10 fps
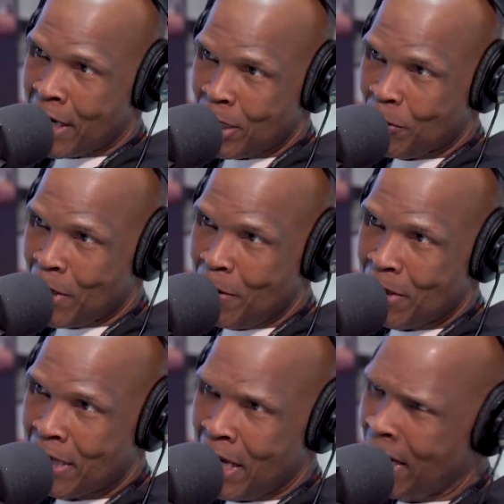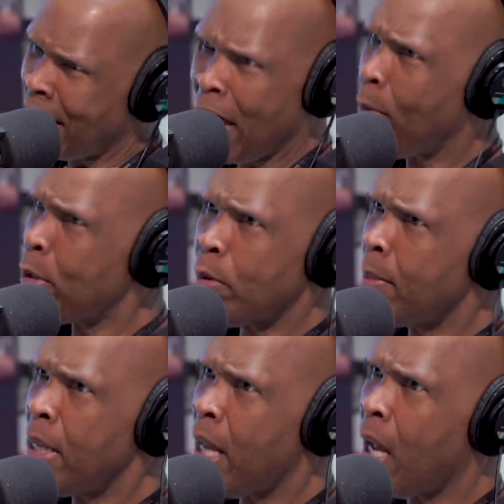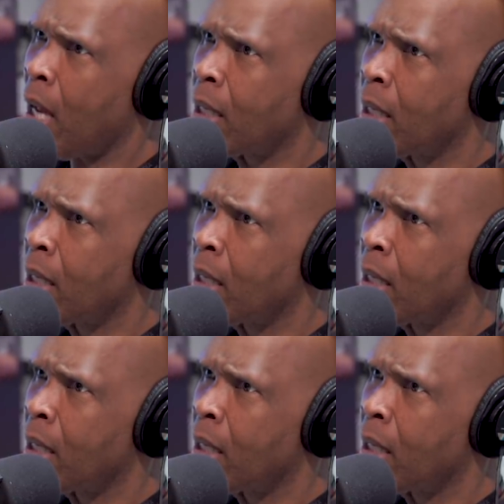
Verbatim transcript: catch what he was saying? Like, yeah, where you want to meet at?